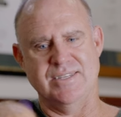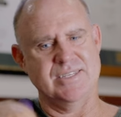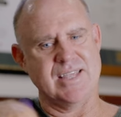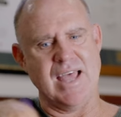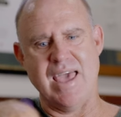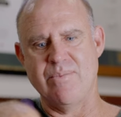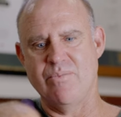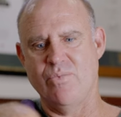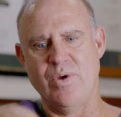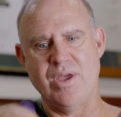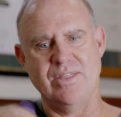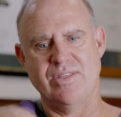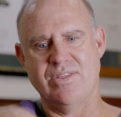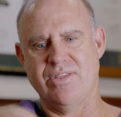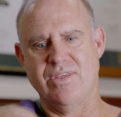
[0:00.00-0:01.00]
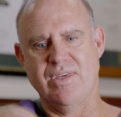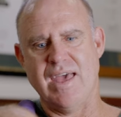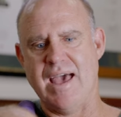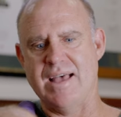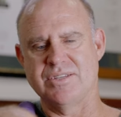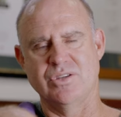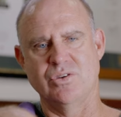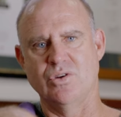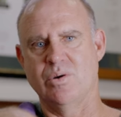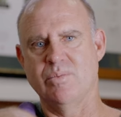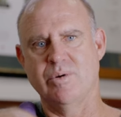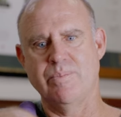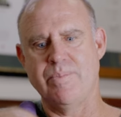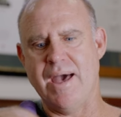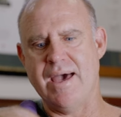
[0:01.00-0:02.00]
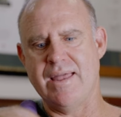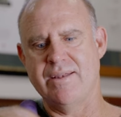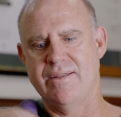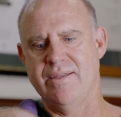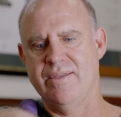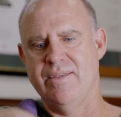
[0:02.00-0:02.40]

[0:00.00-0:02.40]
same width as a normal bat.